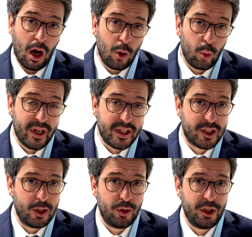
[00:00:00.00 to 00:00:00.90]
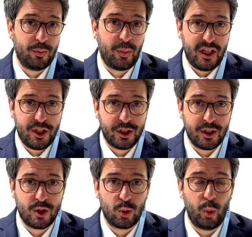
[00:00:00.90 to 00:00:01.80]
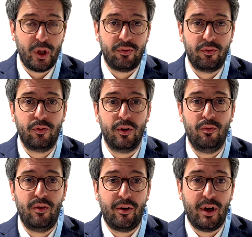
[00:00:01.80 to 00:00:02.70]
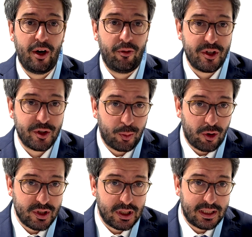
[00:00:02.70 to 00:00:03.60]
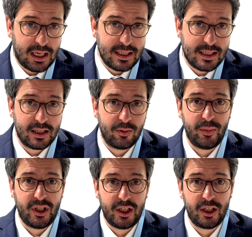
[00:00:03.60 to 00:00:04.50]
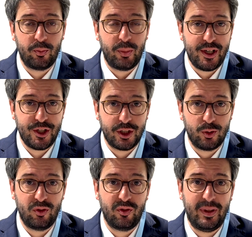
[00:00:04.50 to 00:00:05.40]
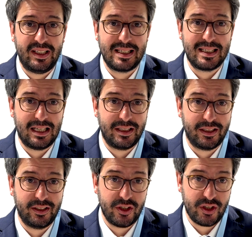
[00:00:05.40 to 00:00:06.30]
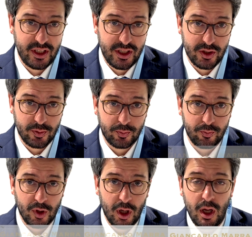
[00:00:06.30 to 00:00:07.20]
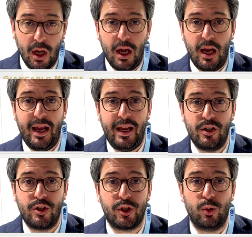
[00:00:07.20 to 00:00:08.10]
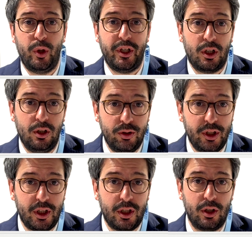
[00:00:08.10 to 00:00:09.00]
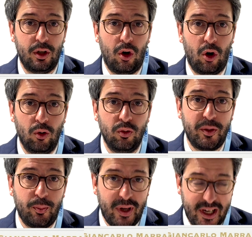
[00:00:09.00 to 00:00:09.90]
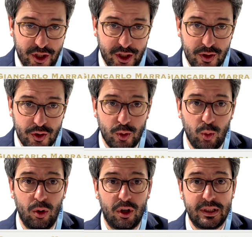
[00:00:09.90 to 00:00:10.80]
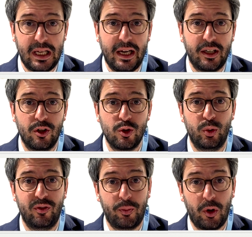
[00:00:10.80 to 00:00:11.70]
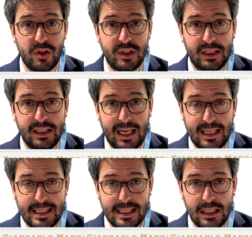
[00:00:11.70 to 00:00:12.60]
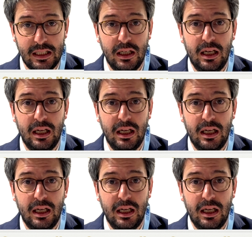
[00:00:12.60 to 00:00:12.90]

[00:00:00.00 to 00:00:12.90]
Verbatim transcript: we excluded patients with uh, very high risk prostate cancer, meaning patient with metastatic disease, and we included only patients who were diagnosed with prostate cancer